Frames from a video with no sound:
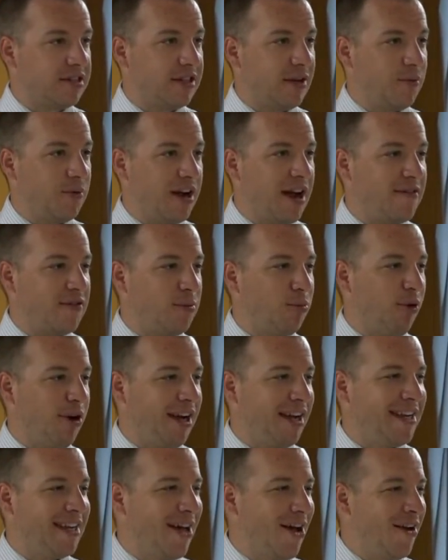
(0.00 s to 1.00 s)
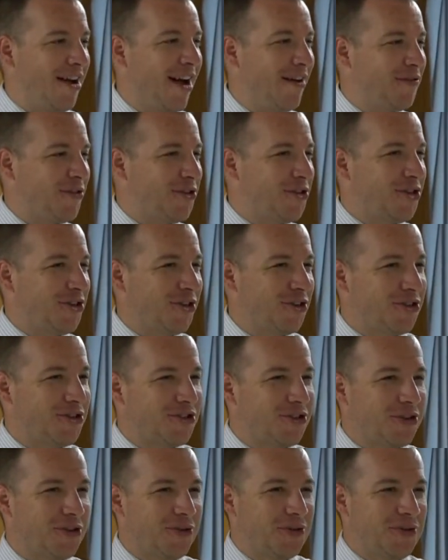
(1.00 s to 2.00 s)
You know, we got to have to break it down after church.
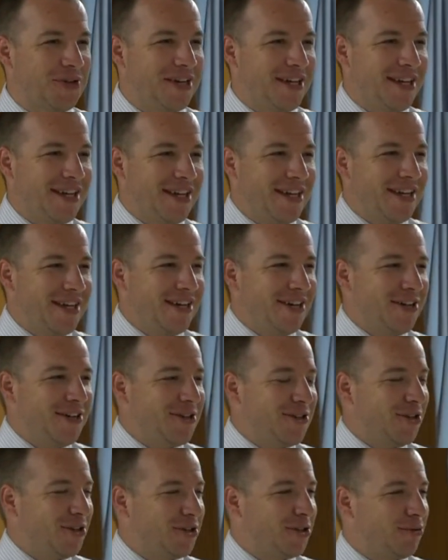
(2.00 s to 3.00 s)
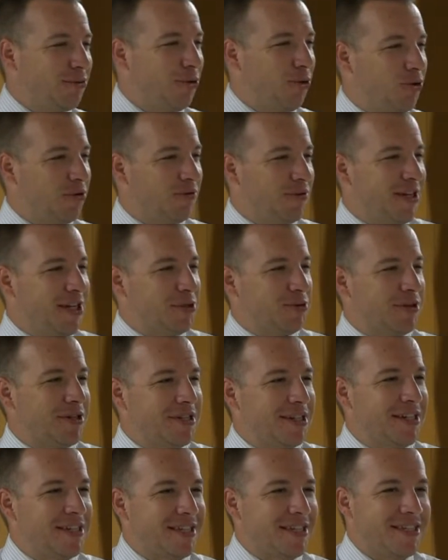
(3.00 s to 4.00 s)
So uh, took the road of least
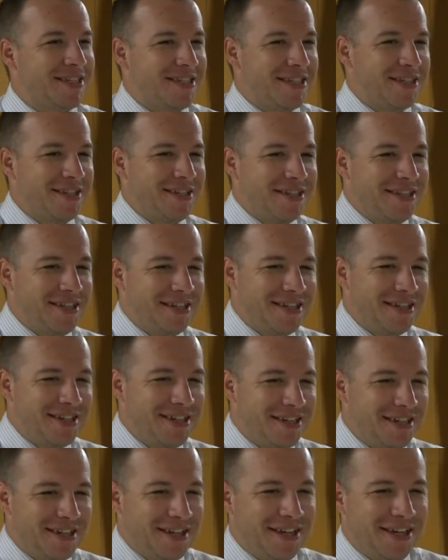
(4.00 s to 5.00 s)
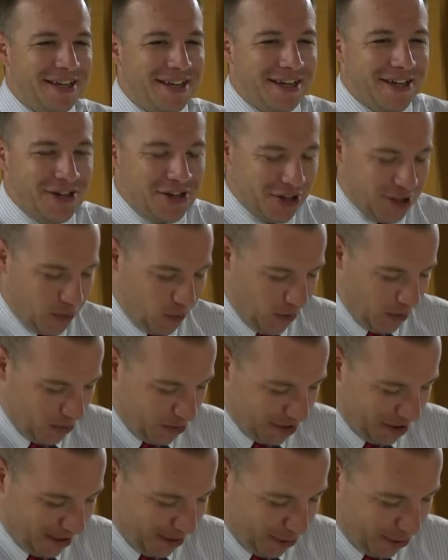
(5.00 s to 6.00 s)
resistance and just went
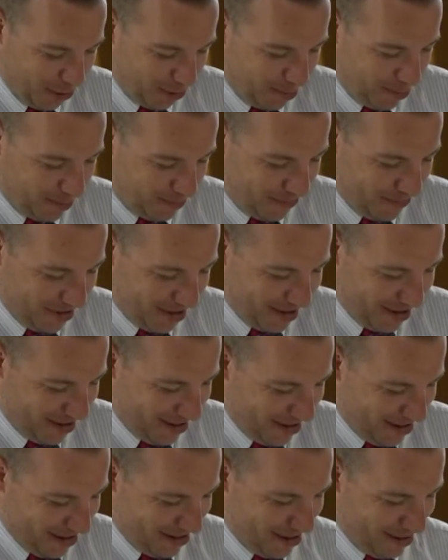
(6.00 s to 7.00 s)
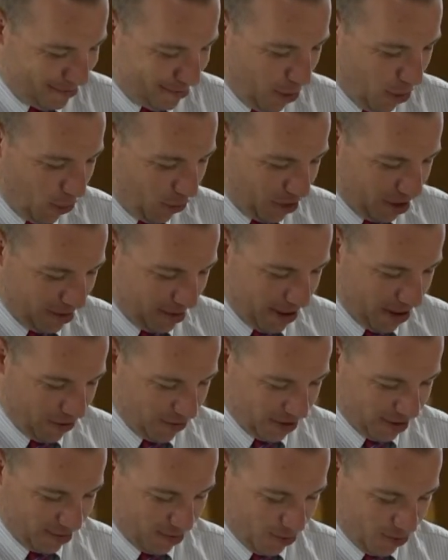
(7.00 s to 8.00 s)
with a little podium here
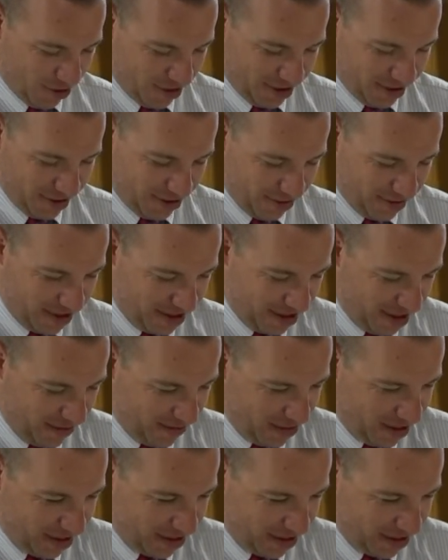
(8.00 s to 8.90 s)
this morning or this evening.